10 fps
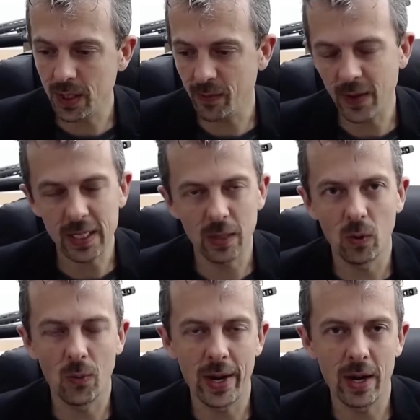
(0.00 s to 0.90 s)
are
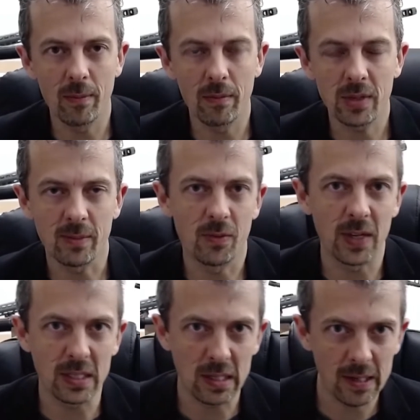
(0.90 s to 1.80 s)
facing one way up, some are
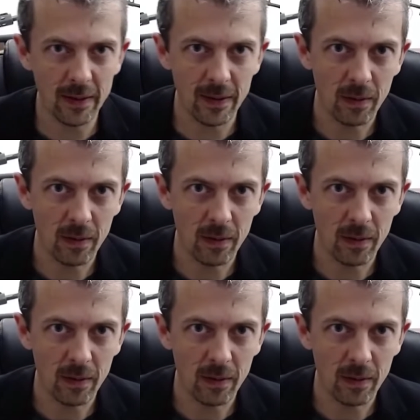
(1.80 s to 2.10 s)
facing the other.